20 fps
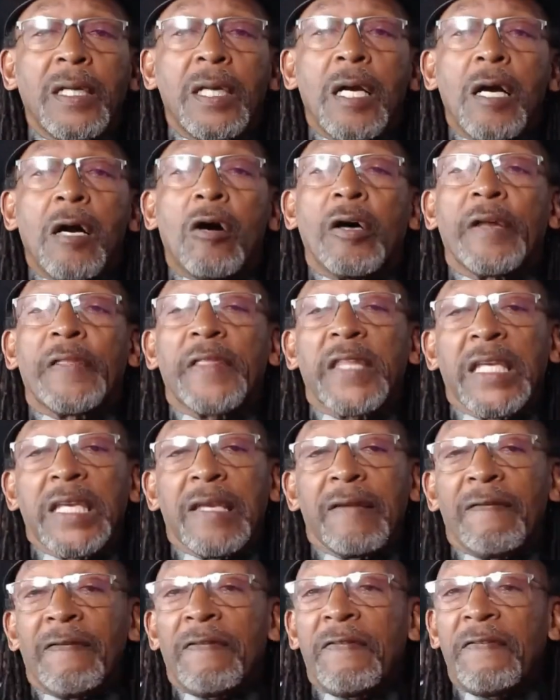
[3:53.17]
On
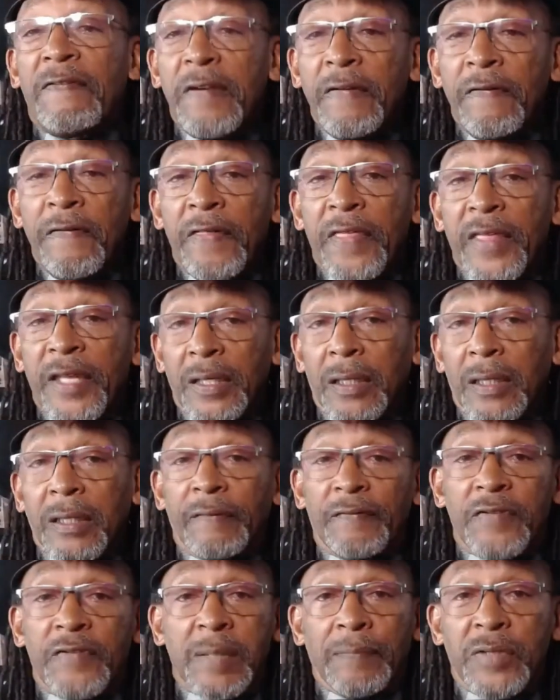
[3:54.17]
the 5th
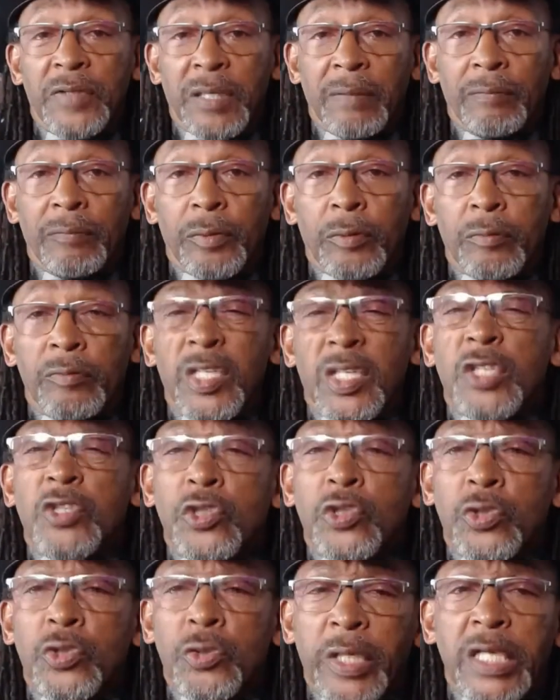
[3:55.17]
of September, just
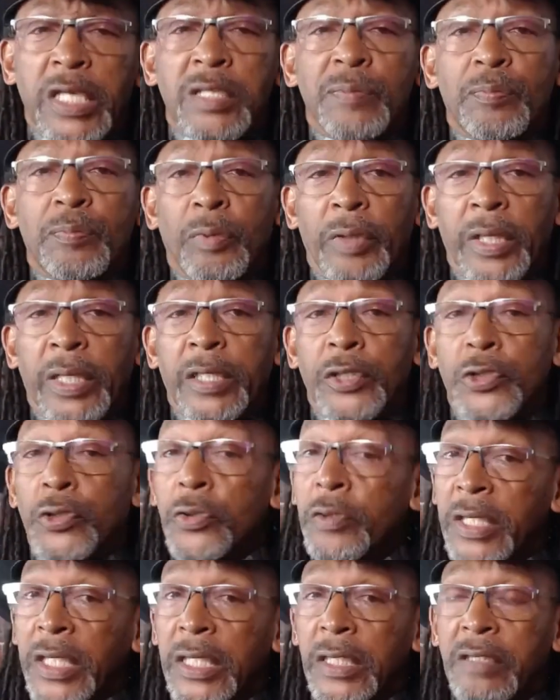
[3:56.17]
2 days prior to
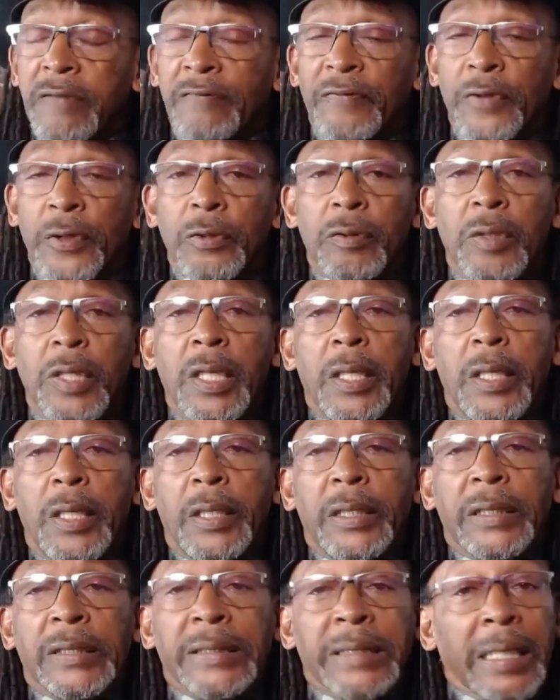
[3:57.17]
the interview,
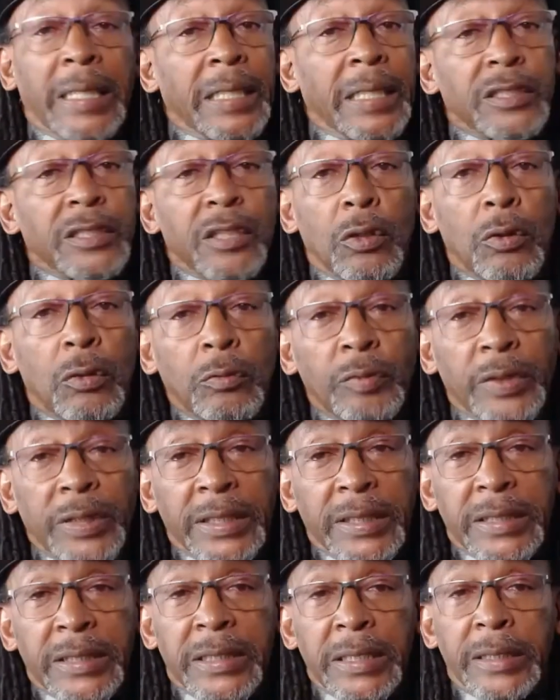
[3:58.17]
not only
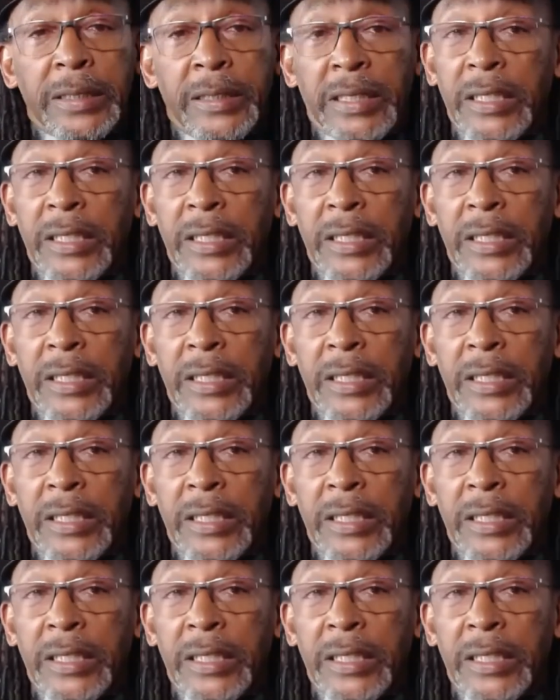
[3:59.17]
did the